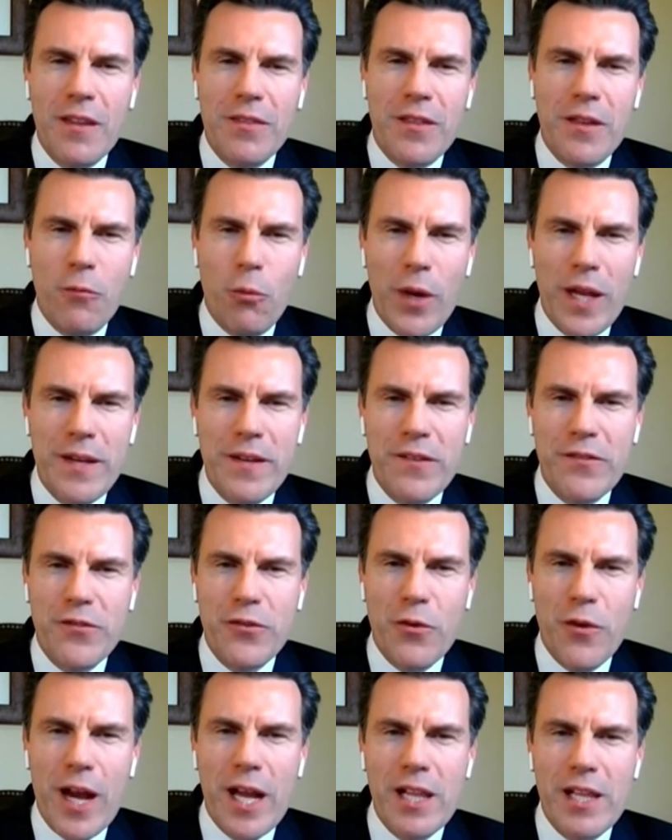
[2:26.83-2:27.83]
The witness
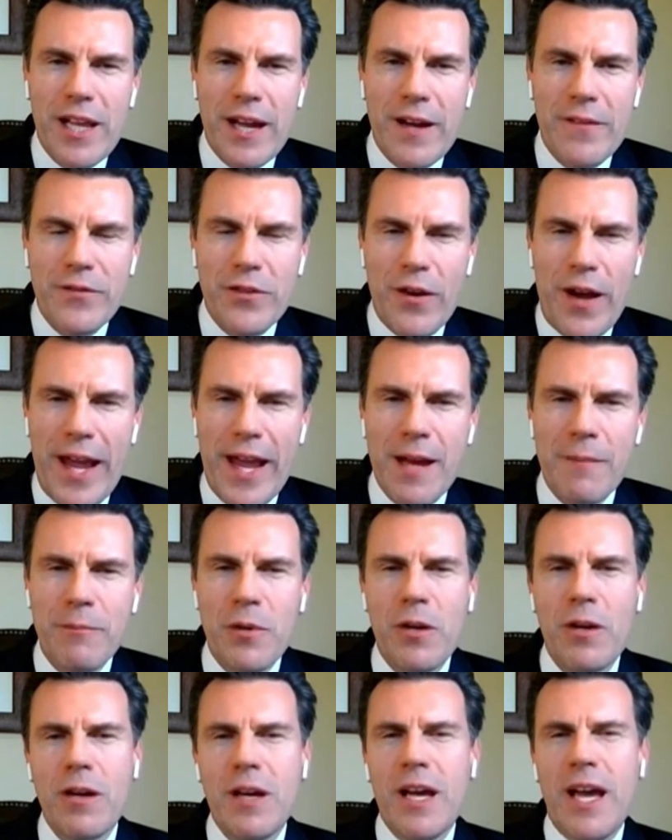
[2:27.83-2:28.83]
directly after
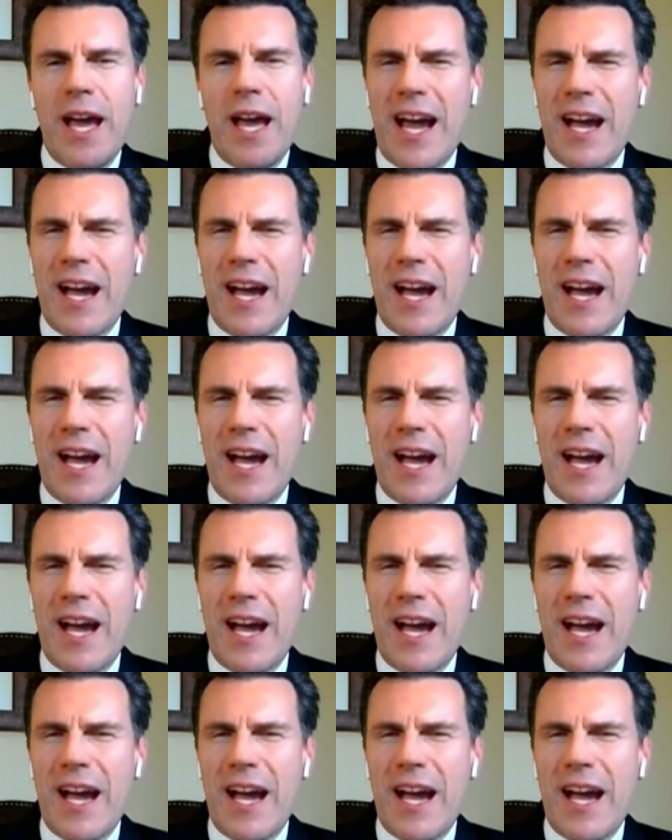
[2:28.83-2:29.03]
Amber,